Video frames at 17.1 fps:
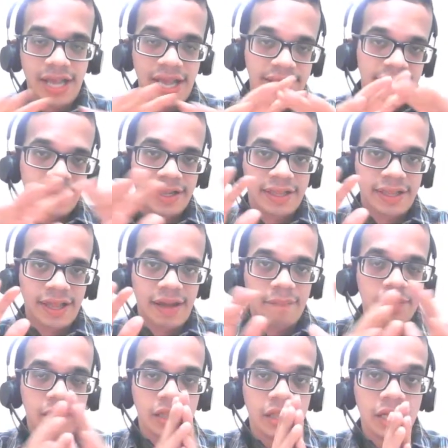As an
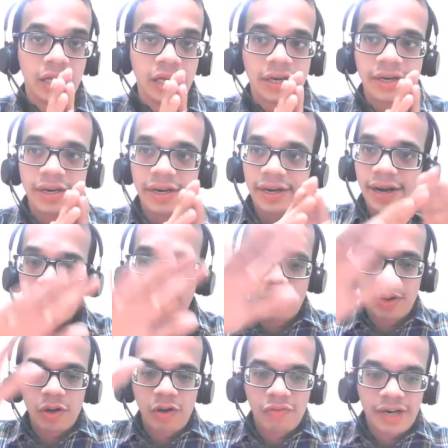example, there are
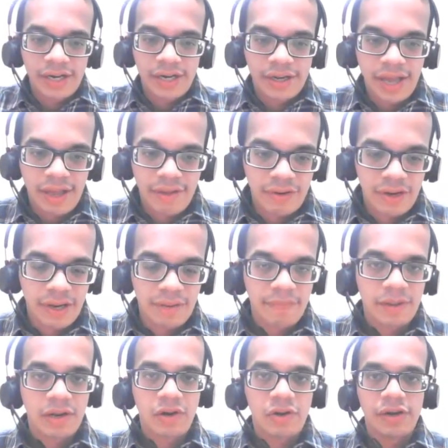ample of data
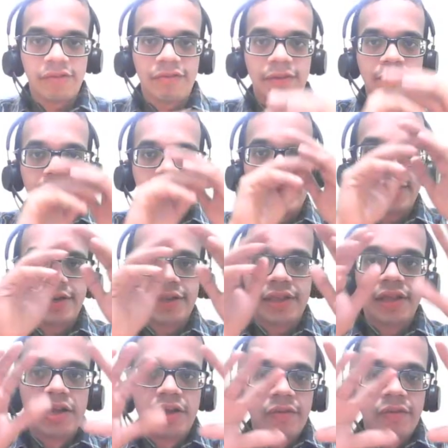available on the websites,